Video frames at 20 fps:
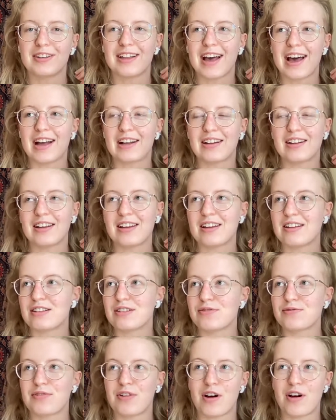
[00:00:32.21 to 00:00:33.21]
that
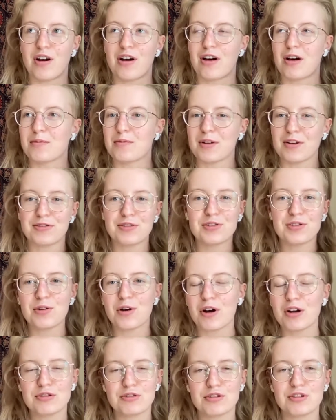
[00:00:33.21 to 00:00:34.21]
is from a few
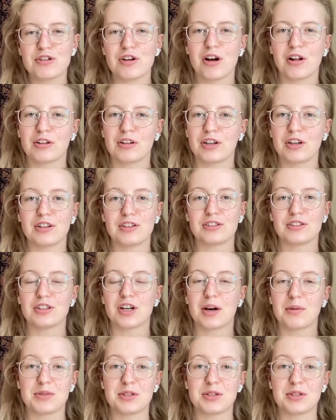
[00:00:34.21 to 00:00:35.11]
$100s up